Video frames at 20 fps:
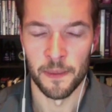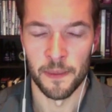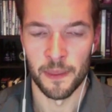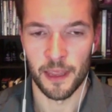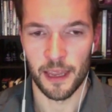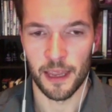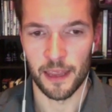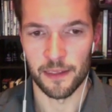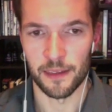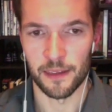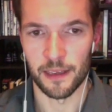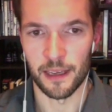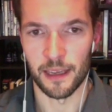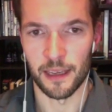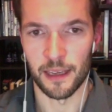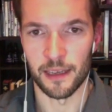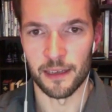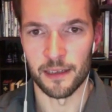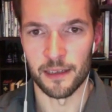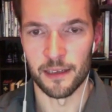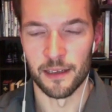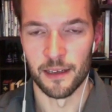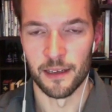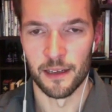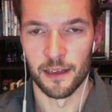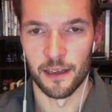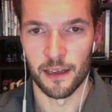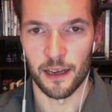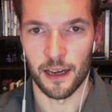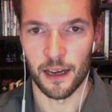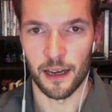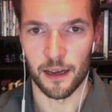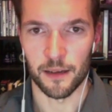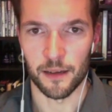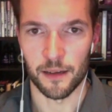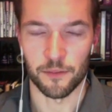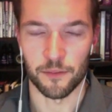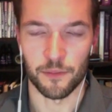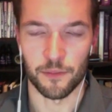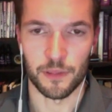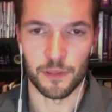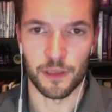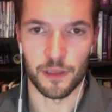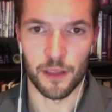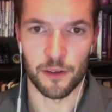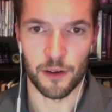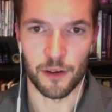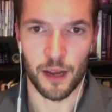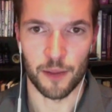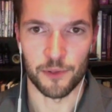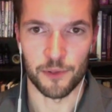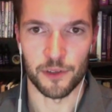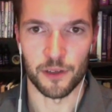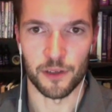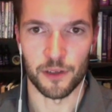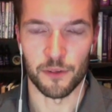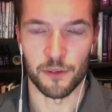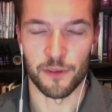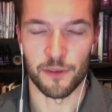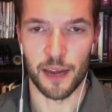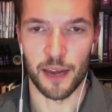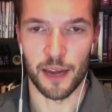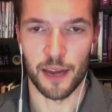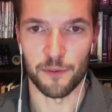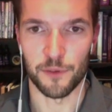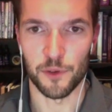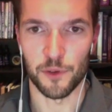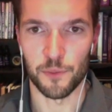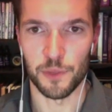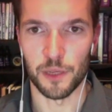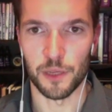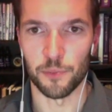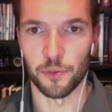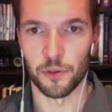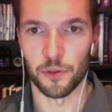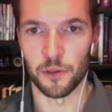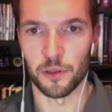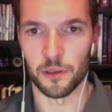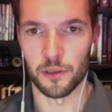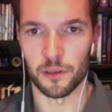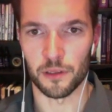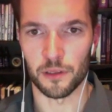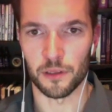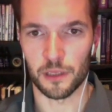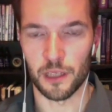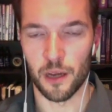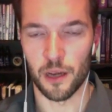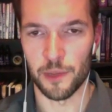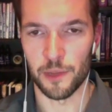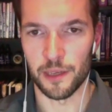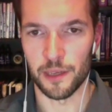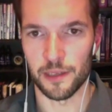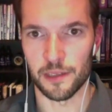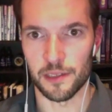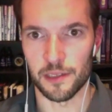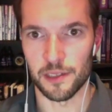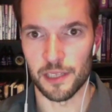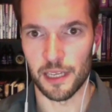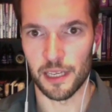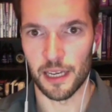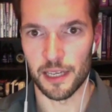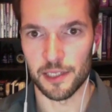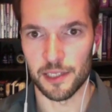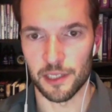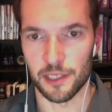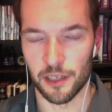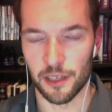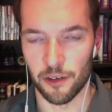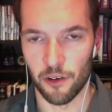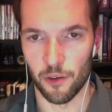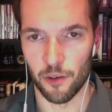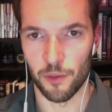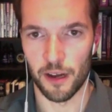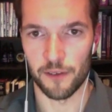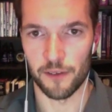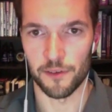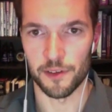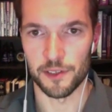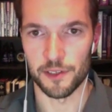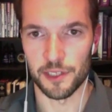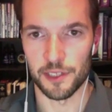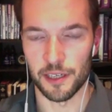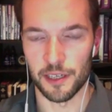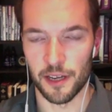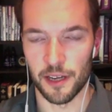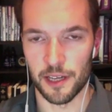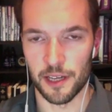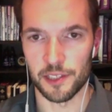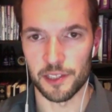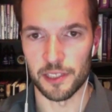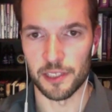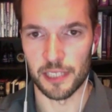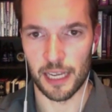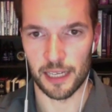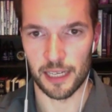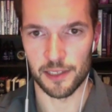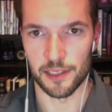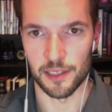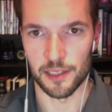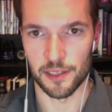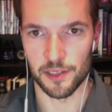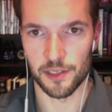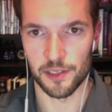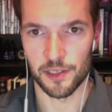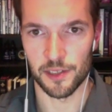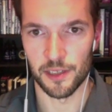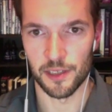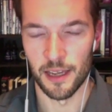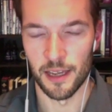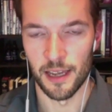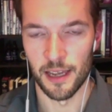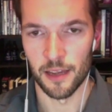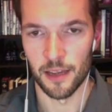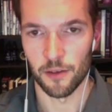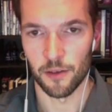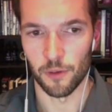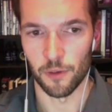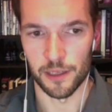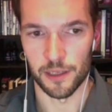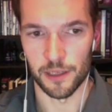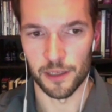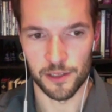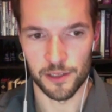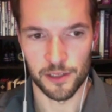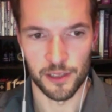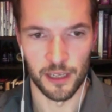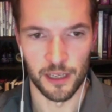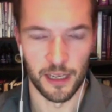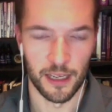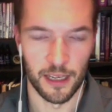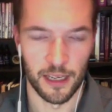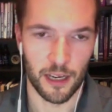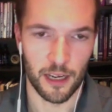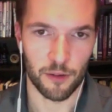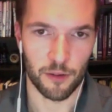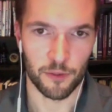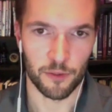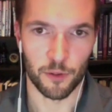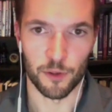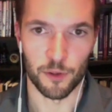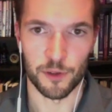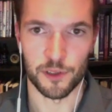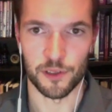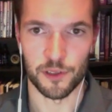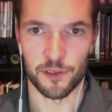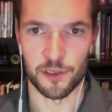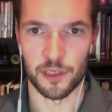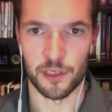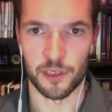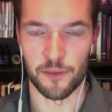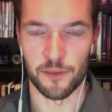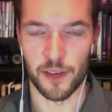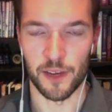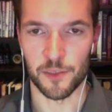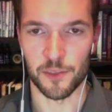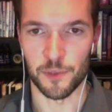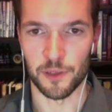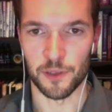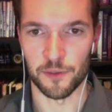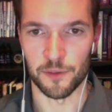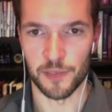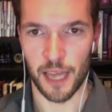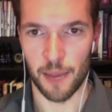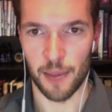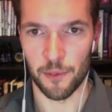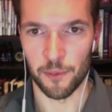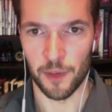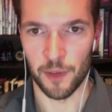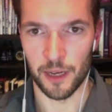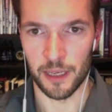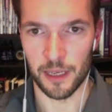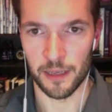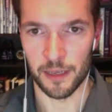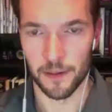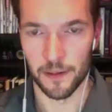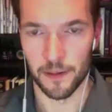And then another option, we've had a few people come in to see us at our home office in Austin, Texas, which, of course, there's an investment of time and money